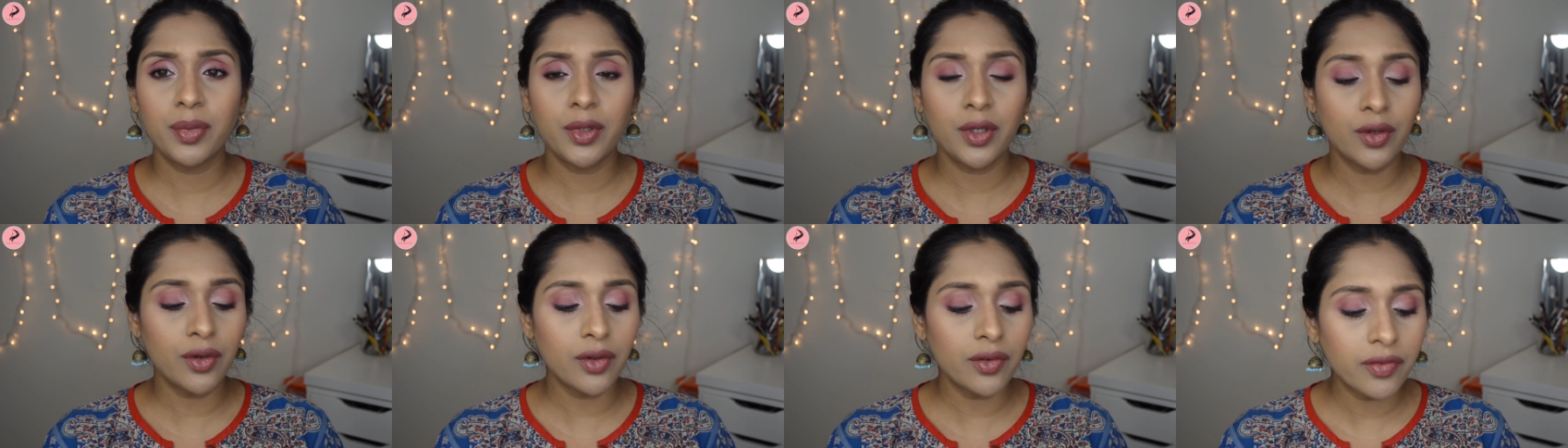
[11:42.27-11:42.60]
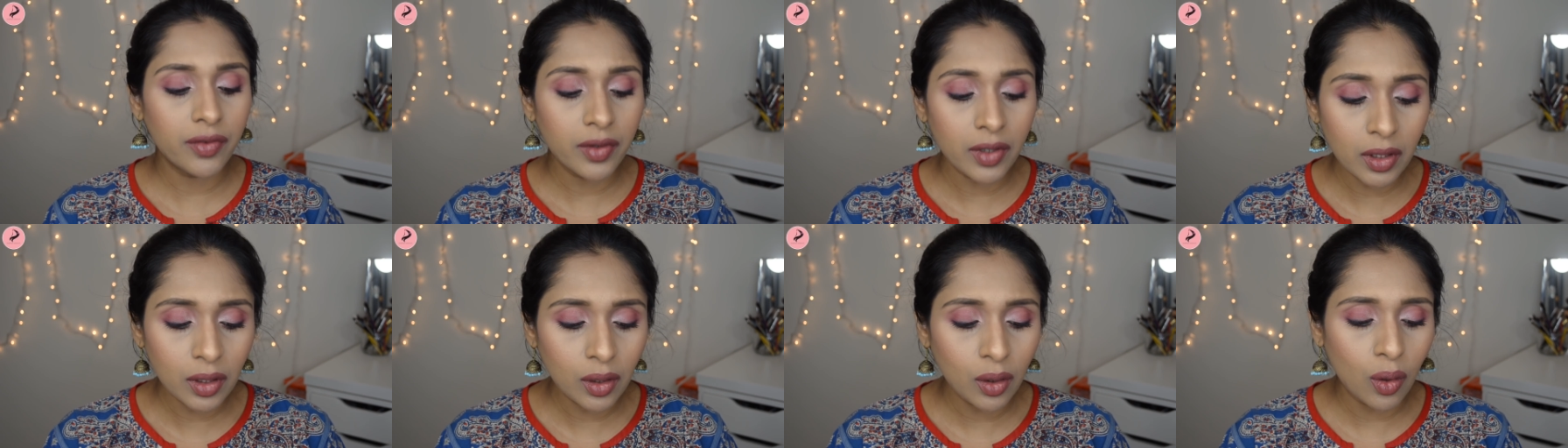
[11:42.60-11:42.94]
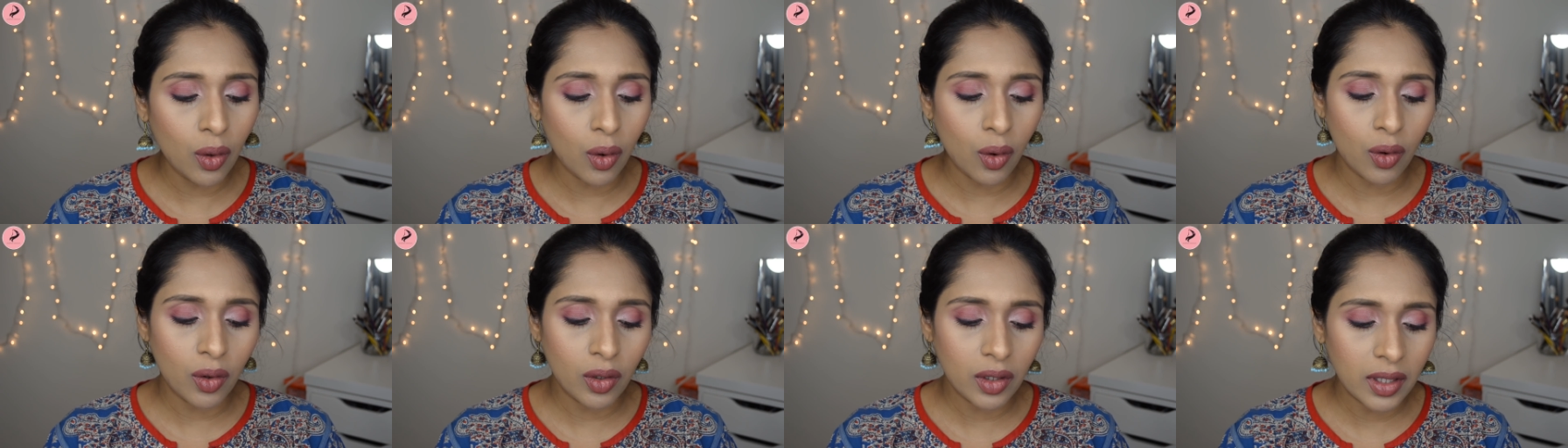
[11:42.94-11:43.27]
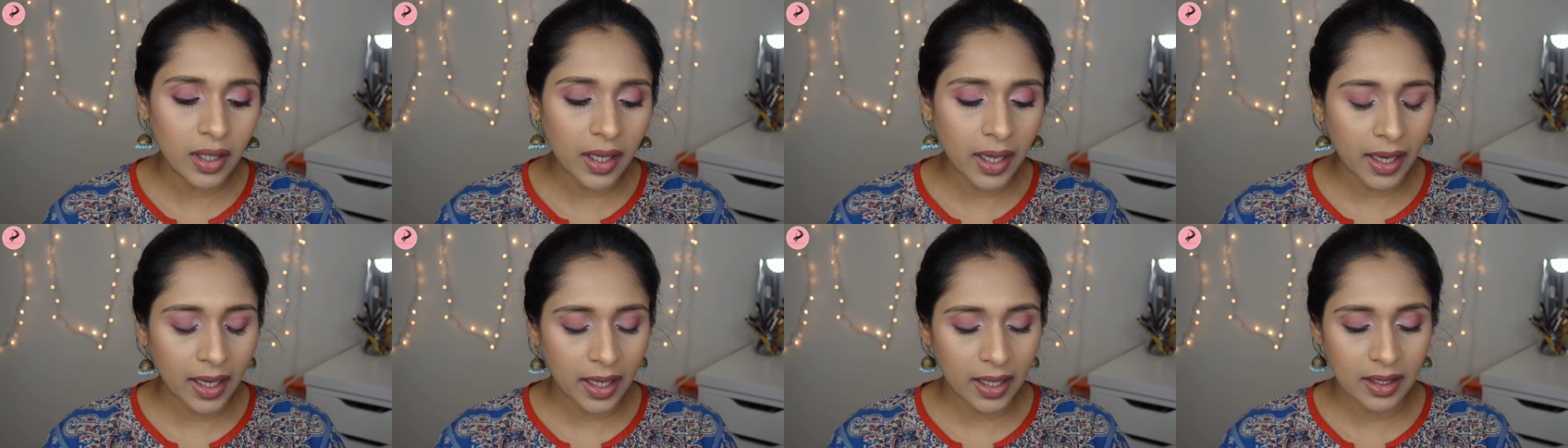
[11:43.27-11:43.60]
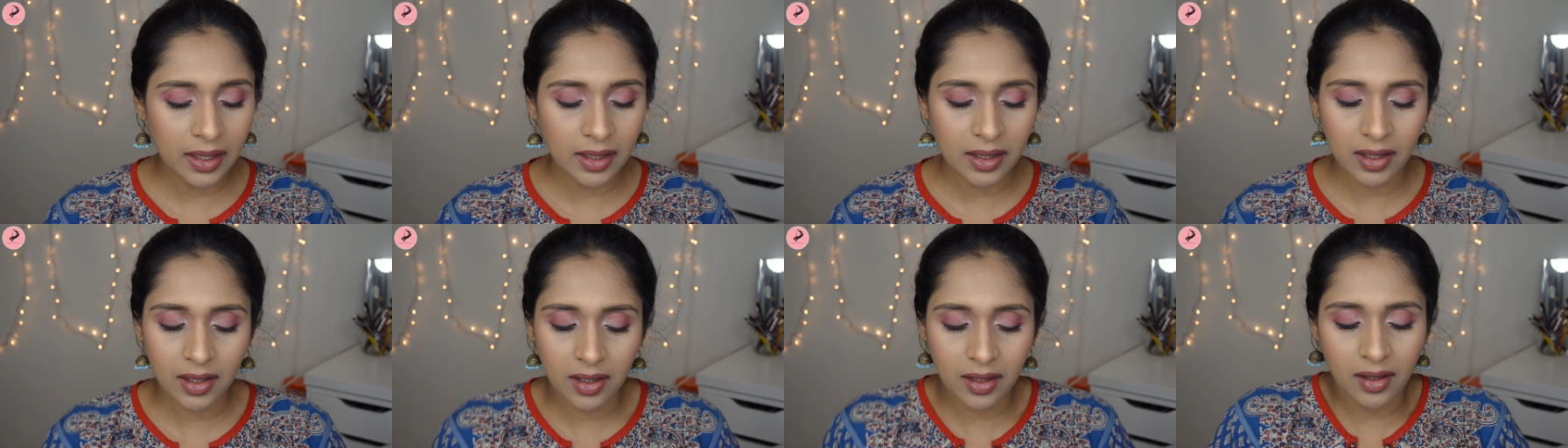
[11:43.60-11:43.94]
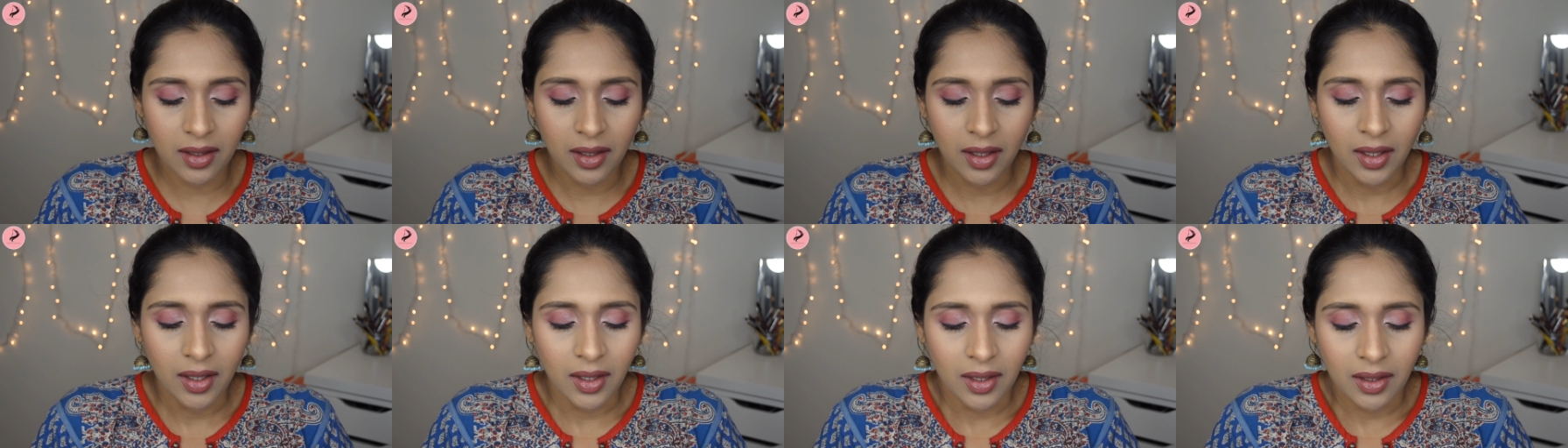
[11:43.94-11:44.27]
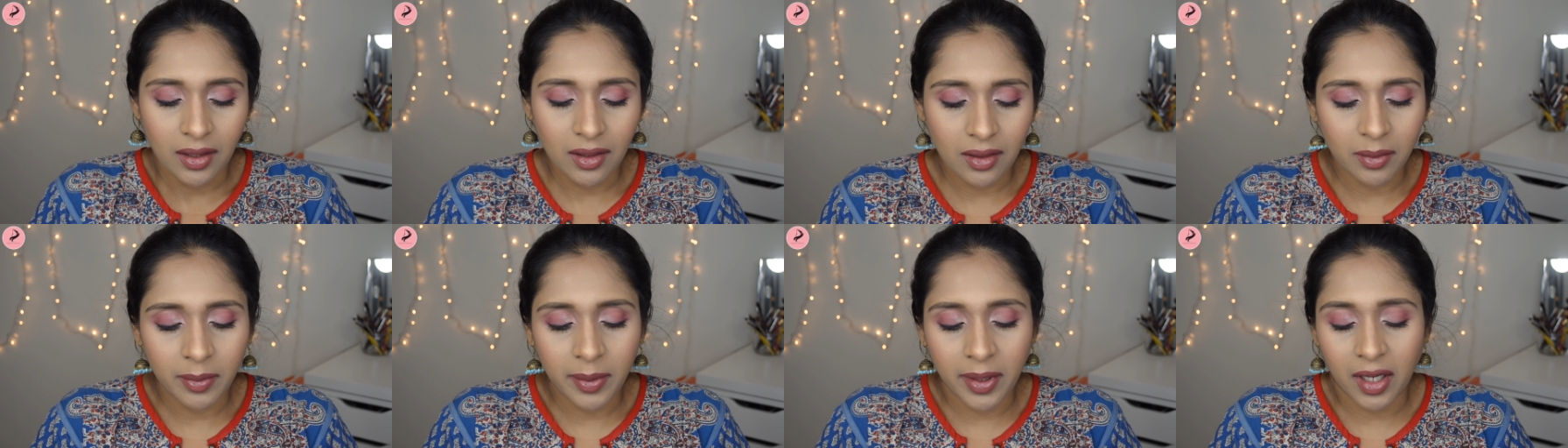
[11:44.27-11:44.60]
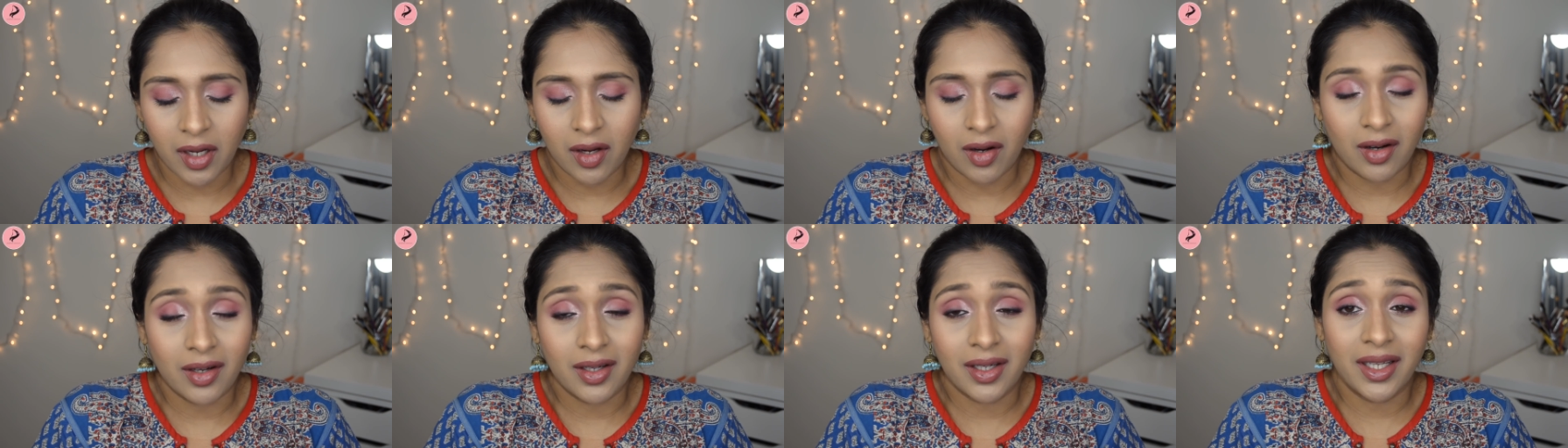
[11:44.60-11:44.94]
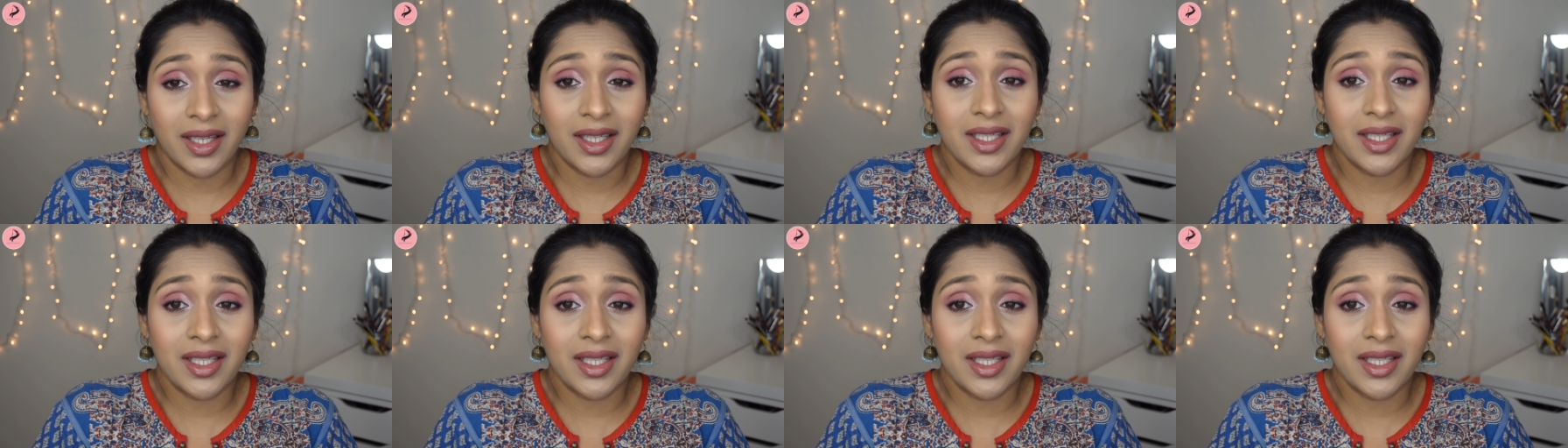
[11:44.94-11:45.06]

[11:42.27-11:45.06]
Beautiful gold, and oh my god,